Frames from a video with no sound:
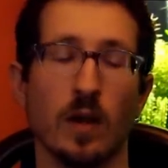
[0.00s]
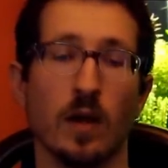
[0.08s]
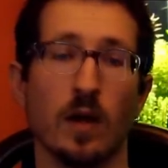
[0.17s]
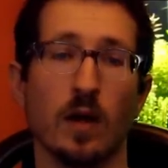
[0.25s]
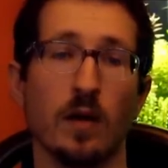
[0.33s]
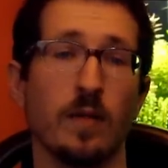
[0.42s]

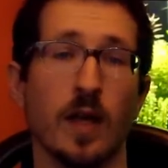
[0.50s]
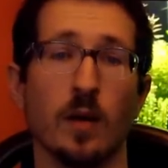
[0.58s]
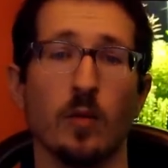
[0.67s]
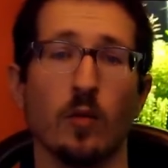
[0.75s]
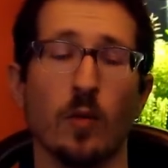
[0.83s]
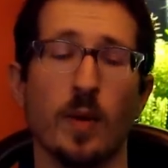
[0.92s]
of
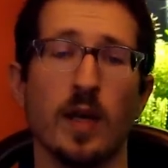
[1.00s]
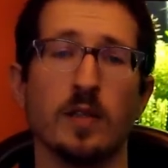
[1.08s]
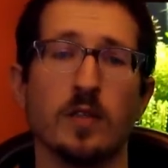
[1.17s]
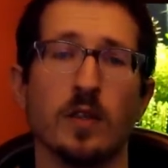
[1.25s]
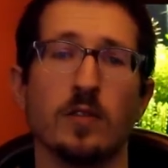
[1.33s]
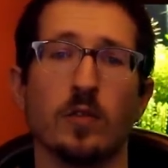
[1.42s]
animal remains
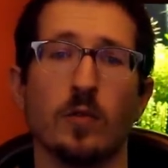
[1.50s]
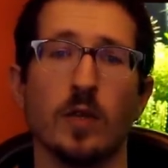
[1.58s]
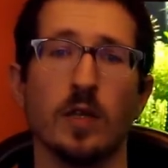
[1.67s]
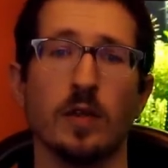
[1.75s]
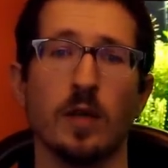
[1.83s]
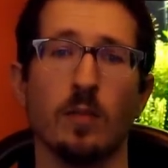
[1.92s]
is also
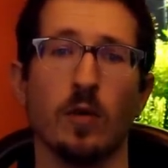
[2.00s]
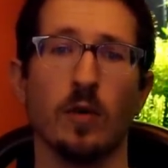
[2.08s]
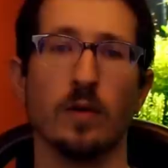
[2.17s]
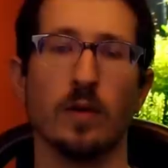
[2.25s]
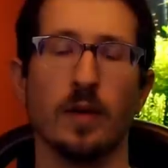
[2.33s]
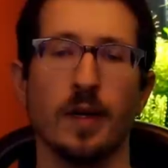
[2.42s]
critically
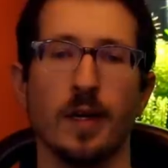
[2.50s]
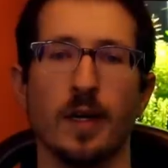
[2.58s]
important,